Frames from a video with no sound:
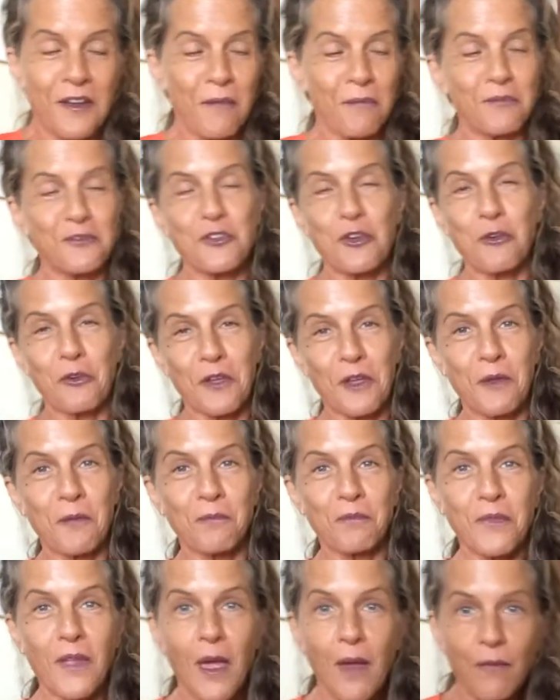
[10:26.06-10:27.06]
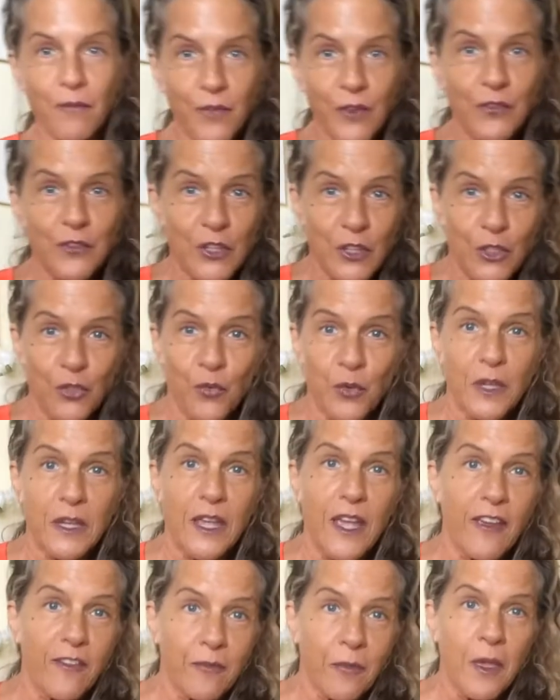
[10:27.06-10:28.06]
joking. I'm 53.
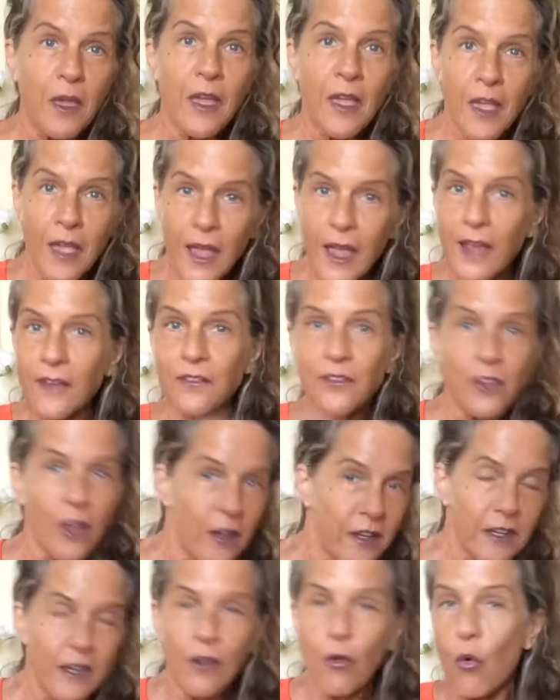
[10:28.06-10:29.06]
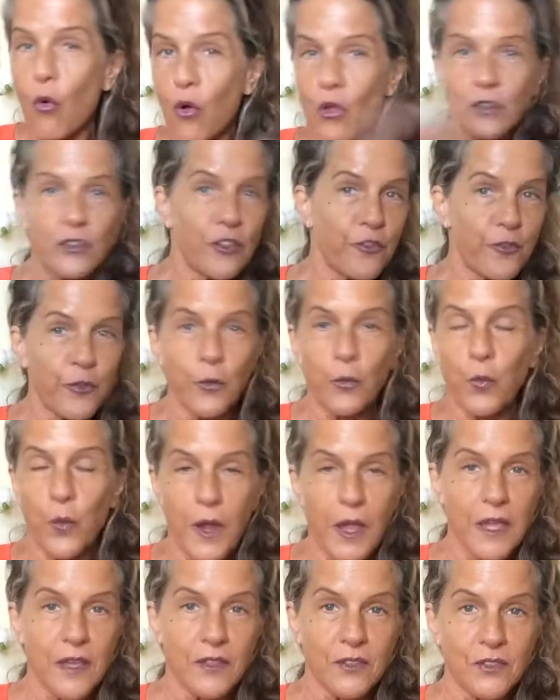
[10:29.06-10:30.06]
I've done it all different
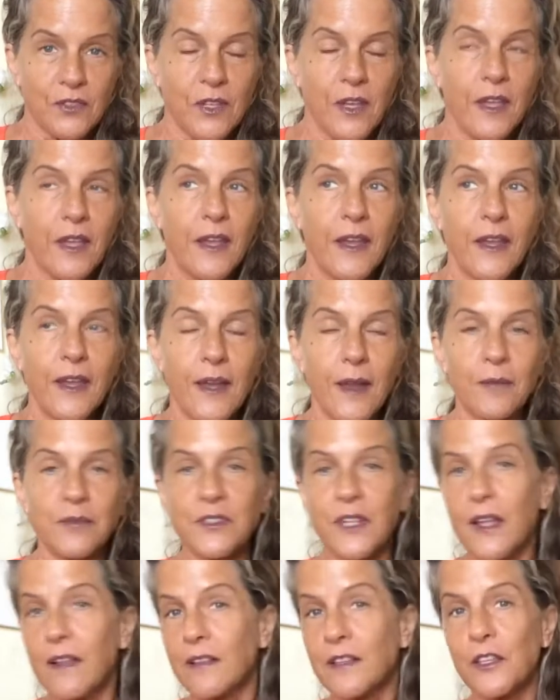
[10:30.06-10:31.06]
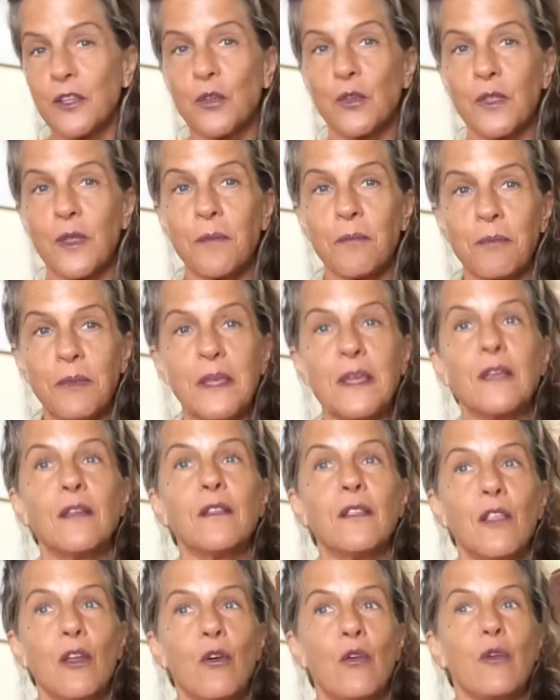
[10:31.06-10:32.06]
ways. And I'm telling you that being
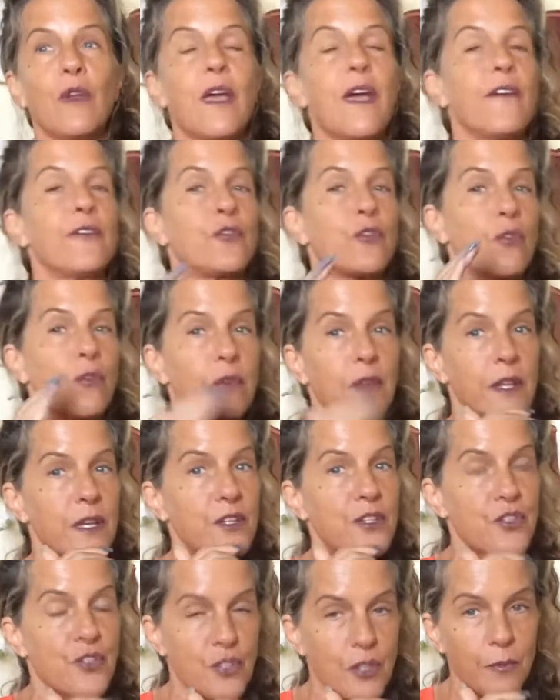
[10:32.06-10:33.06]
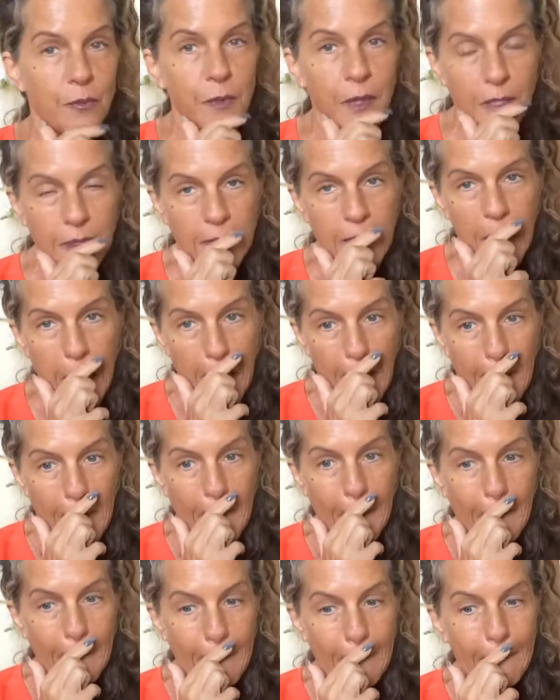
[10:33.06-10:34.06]
alone after a relationship like that,
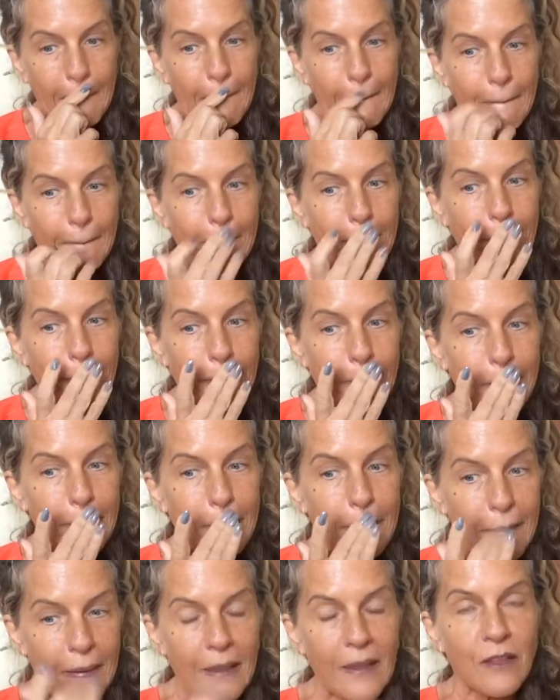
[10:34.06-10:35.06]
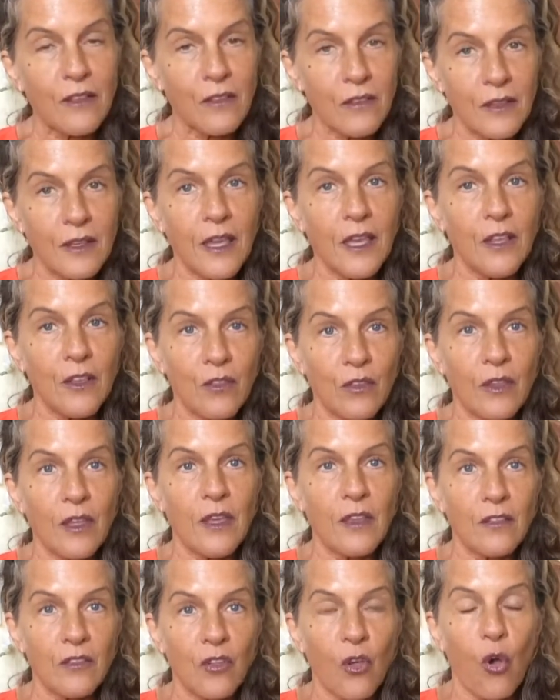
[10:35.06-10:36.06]

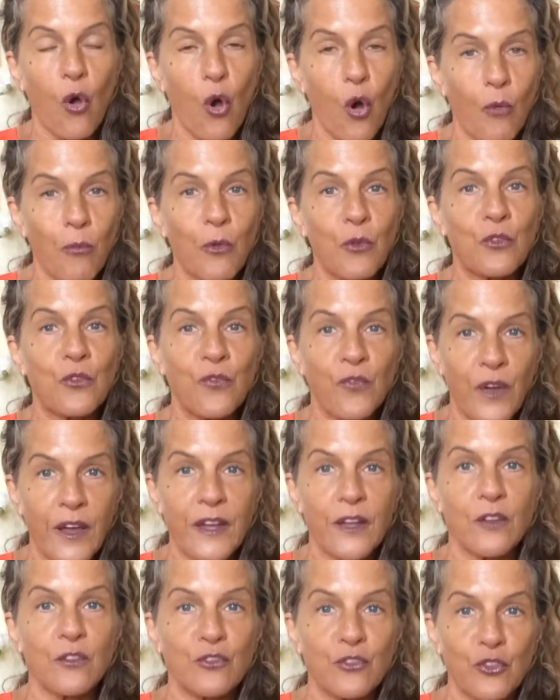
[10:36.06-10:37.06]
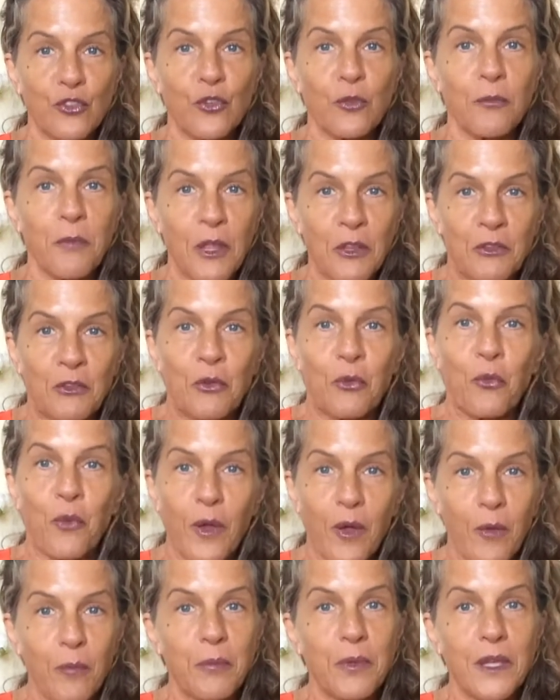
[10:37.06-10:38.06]
it's almost vital to your mental
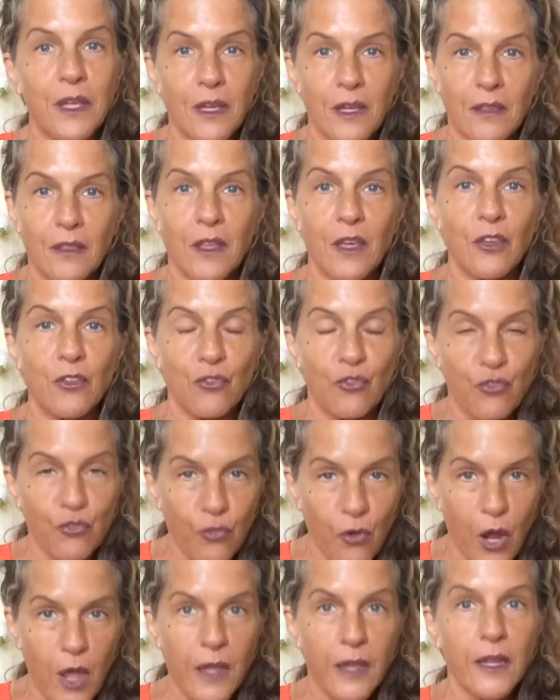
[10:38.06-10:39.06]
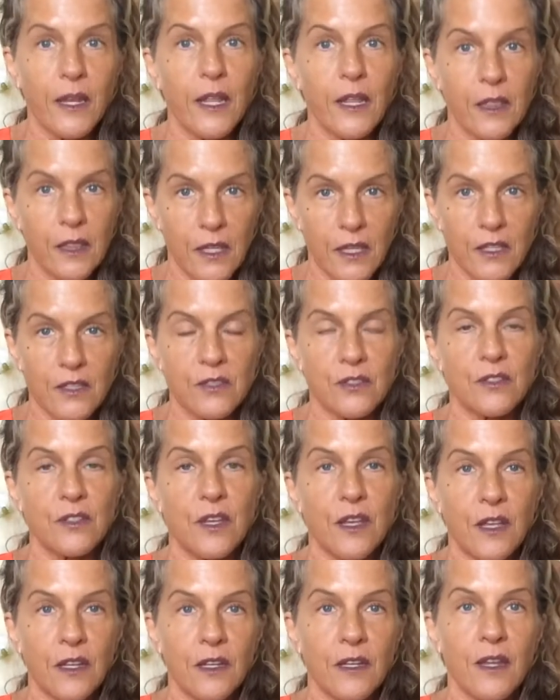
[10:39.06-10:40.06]
well-being that you try it at least
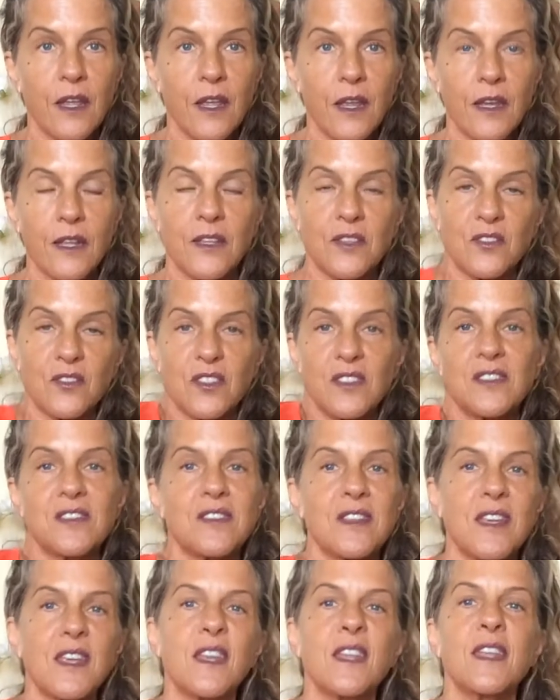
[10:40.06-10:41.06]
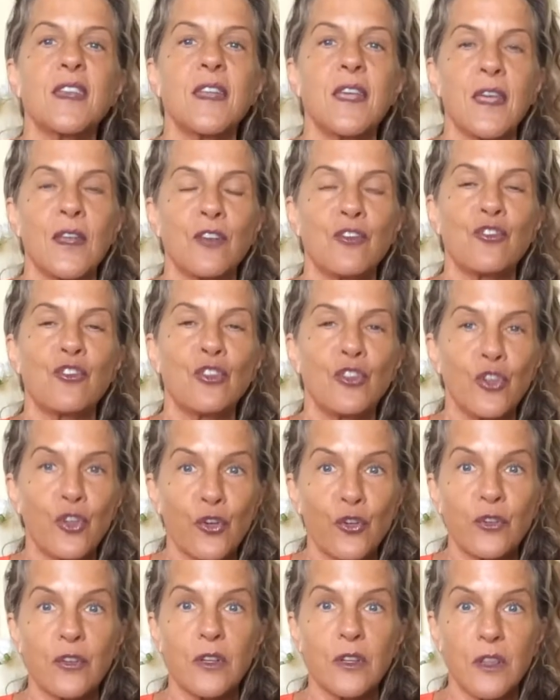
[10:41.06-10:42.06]
and exist in it and
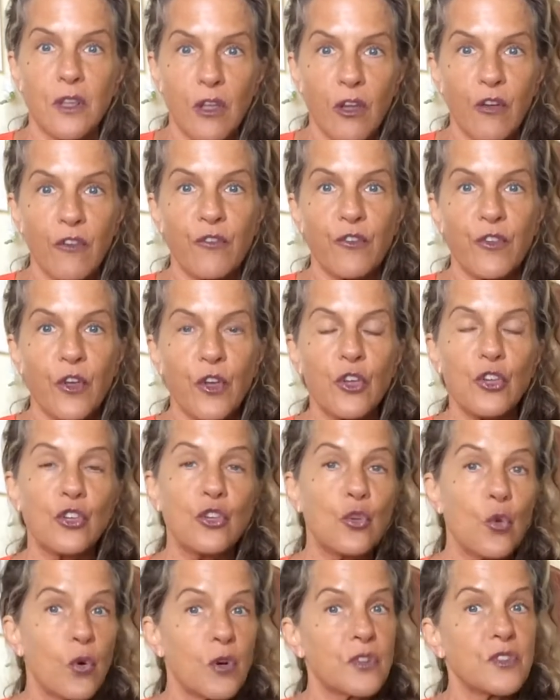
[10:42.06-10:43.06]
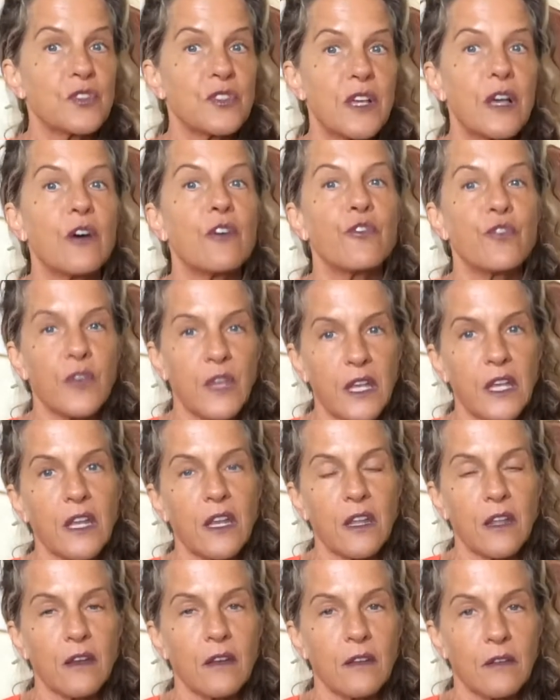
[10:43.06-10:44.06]
learn to love yourself in
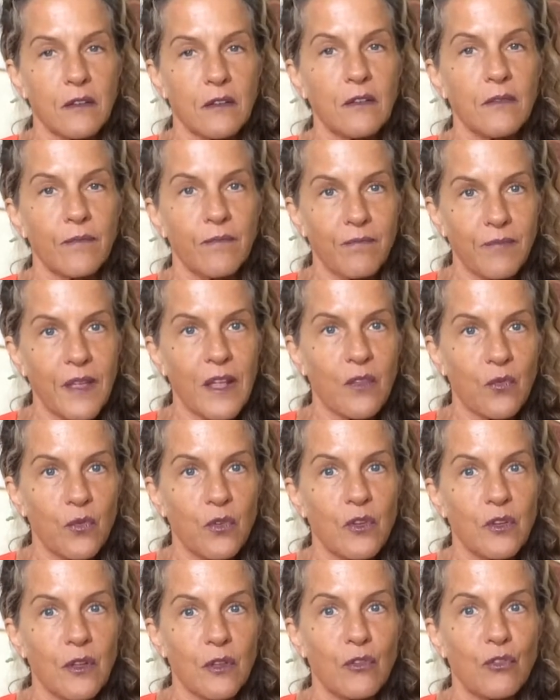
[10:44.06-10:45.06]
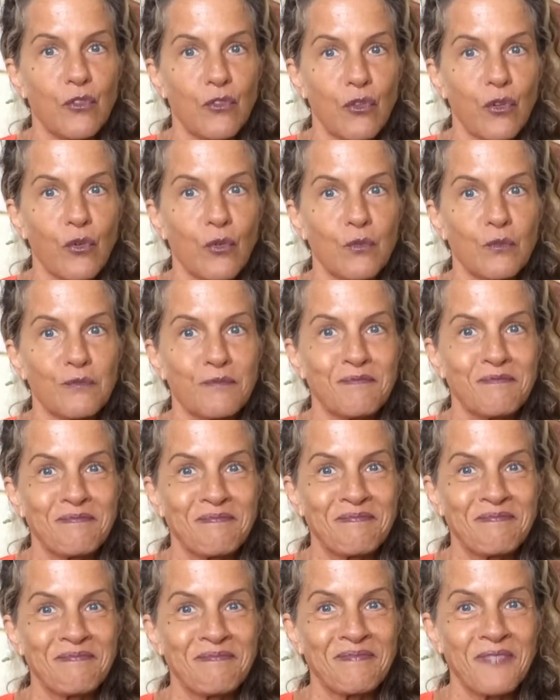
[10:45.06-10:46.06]
it. That's what you need to do.
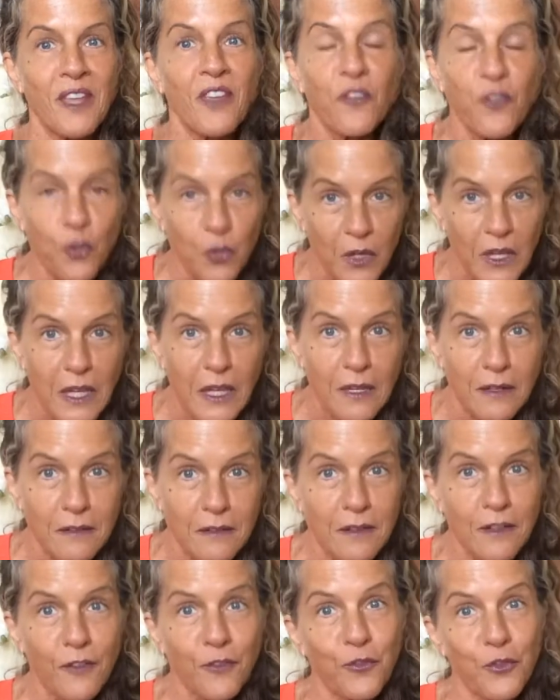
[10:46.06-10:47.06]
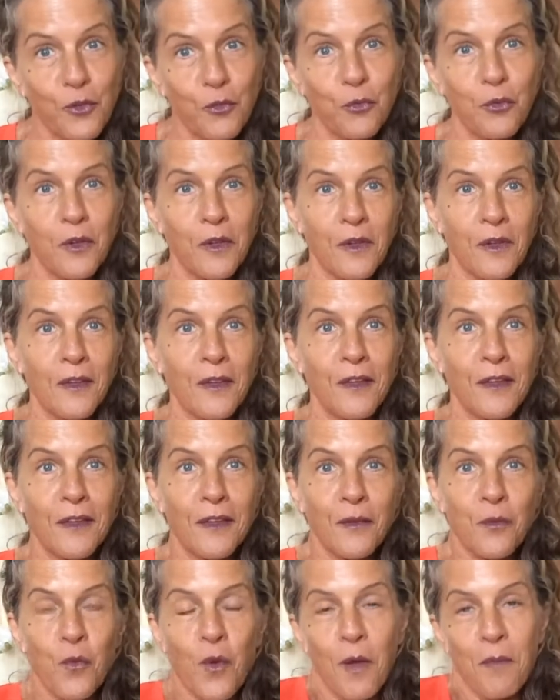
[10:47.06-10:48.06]
If you can. If you
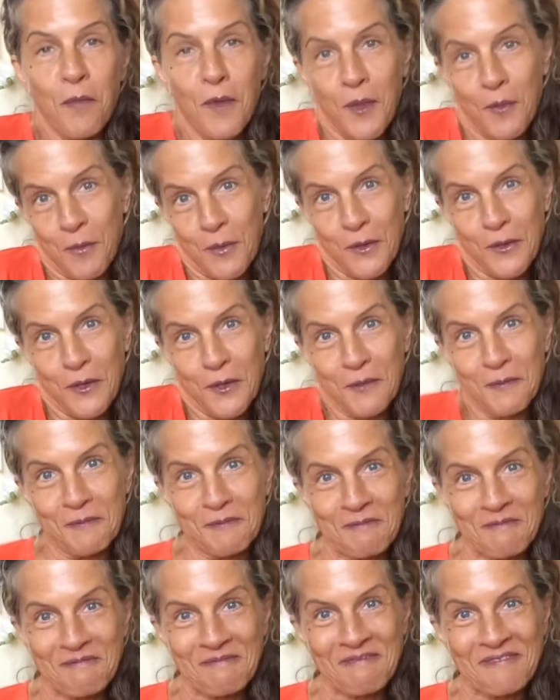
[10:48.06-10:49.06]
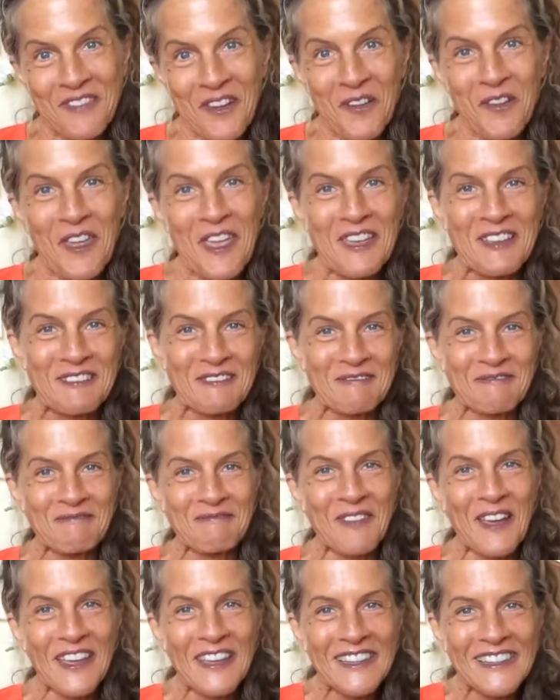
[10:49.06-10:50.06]
want my opinion. Okay.
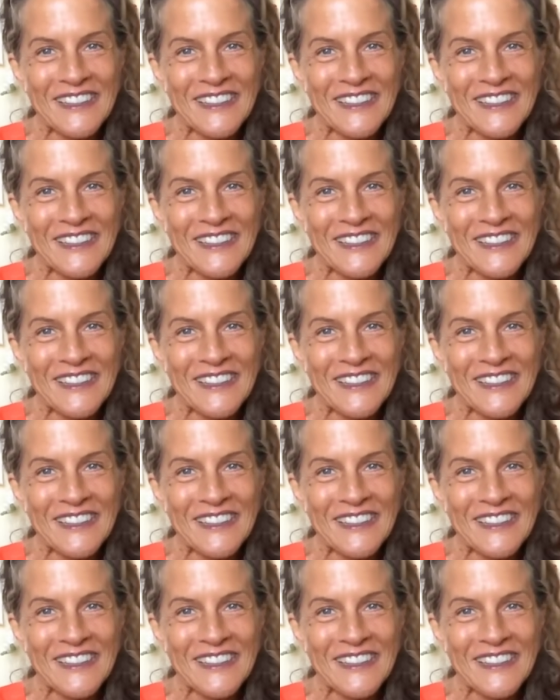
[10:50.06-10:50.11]
Bye.